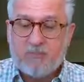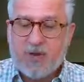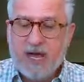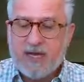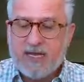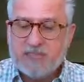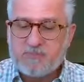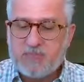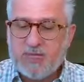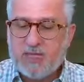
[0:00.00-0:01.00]
Pride
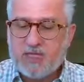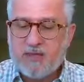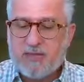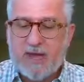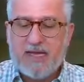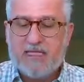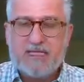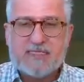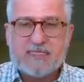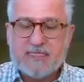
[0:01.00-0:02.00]
has plagued
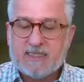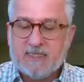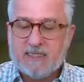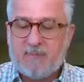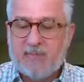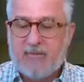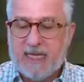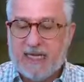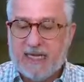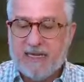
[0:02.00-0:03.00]
humanity since the
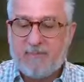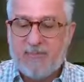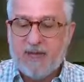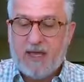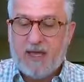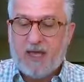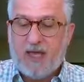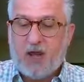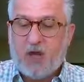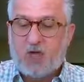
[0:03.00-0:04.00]
beginning,
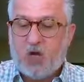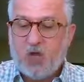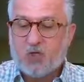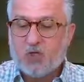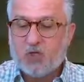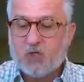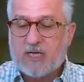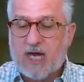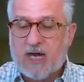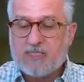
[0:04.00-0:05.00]
and our culture
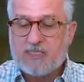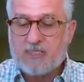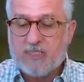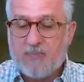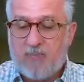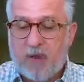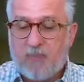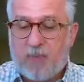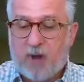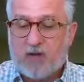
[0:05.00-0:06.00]
constantly
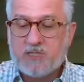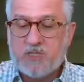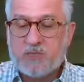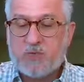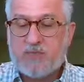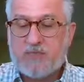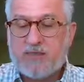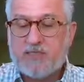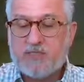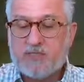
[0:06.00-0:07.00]
bombards us with
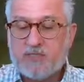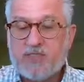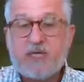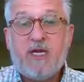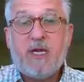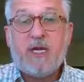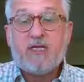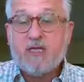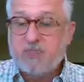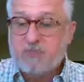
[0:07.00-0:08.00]
messages
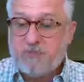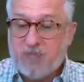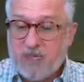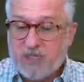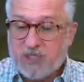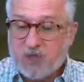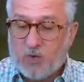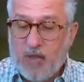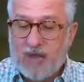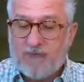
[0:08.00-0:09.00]
that speak to
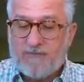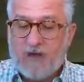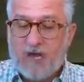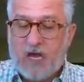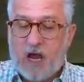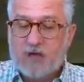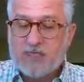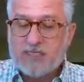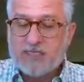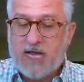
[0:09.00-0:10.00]
gratifying our
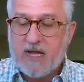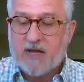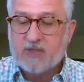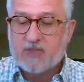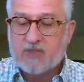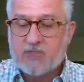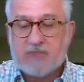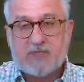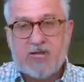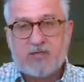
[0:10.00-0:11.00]
desires through
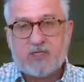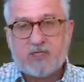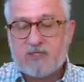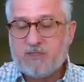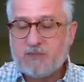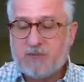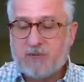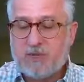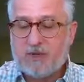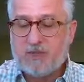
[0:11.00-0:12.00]
possessions,
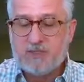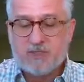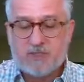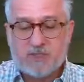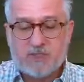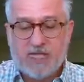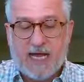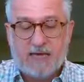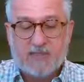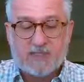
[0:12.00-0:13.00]
appearance, or
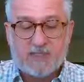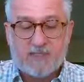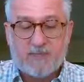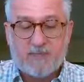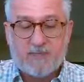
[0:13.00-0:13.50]
status.